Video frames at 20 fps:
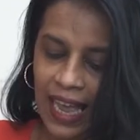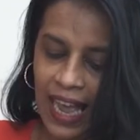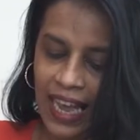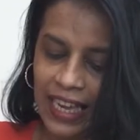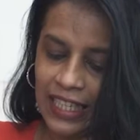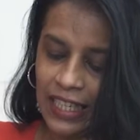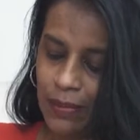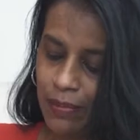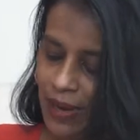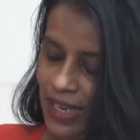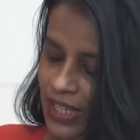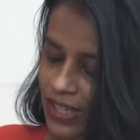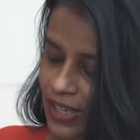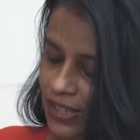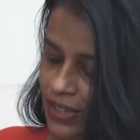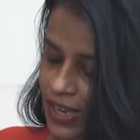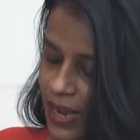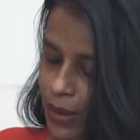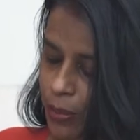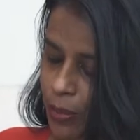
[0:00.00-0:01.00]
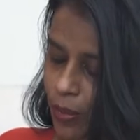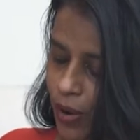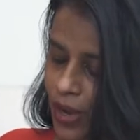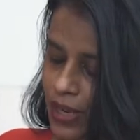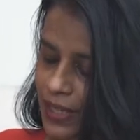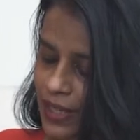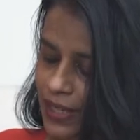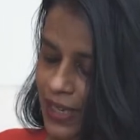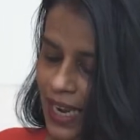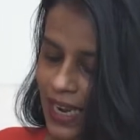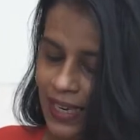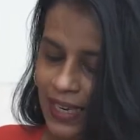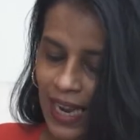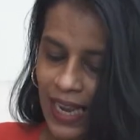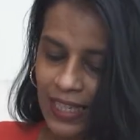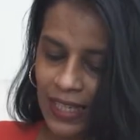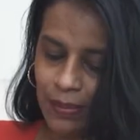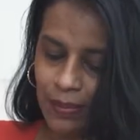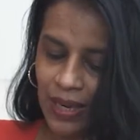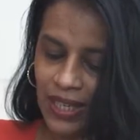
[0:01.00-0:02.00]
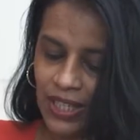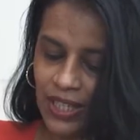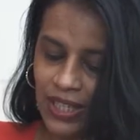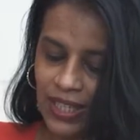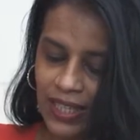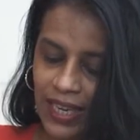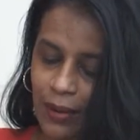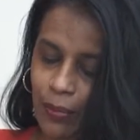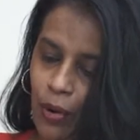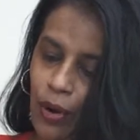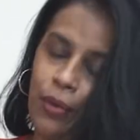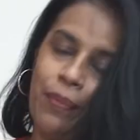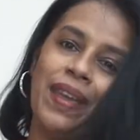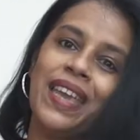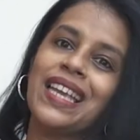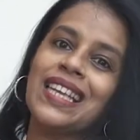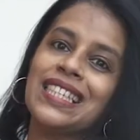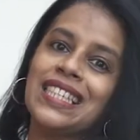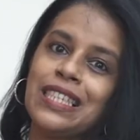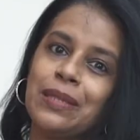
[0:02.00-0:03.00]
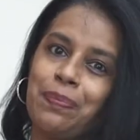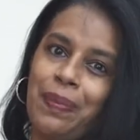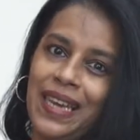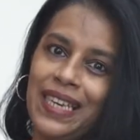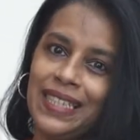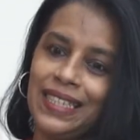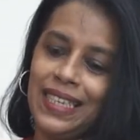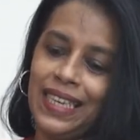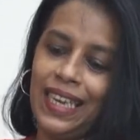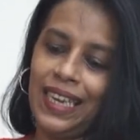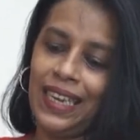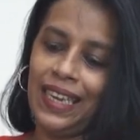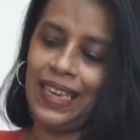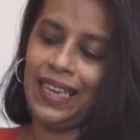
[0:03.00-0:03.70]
As much as I want and as much as I want to make it spicy.